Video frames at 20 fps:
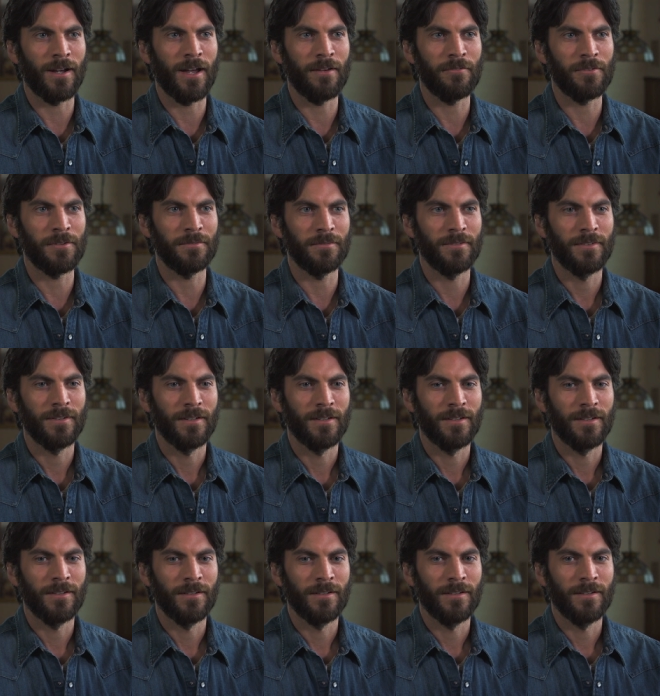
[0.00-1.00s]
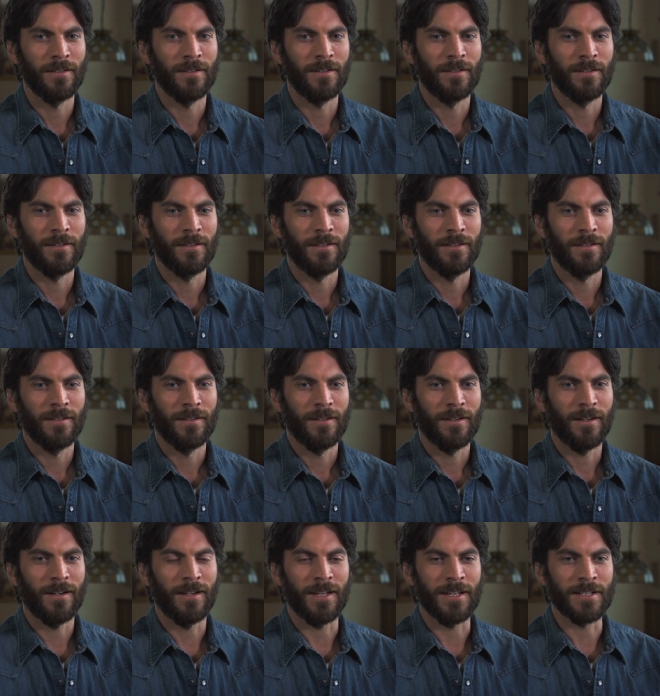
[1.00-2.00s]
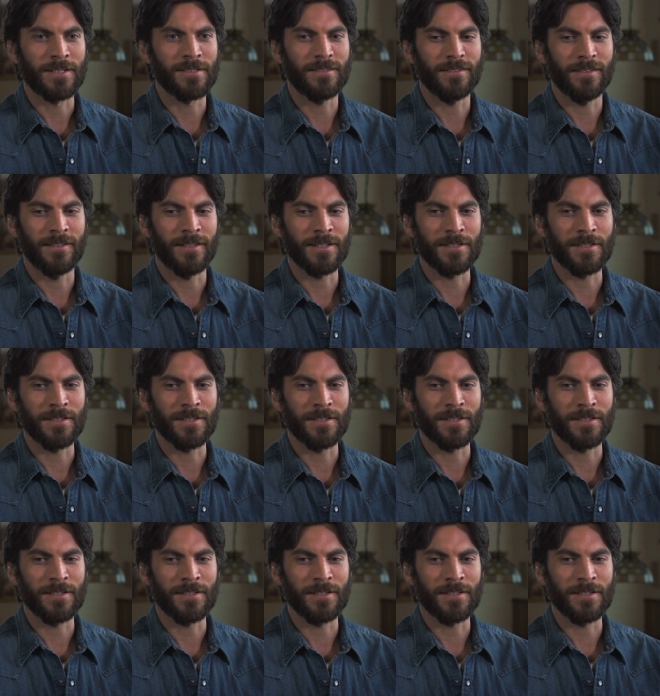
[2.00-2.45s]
I haven't, I, it's,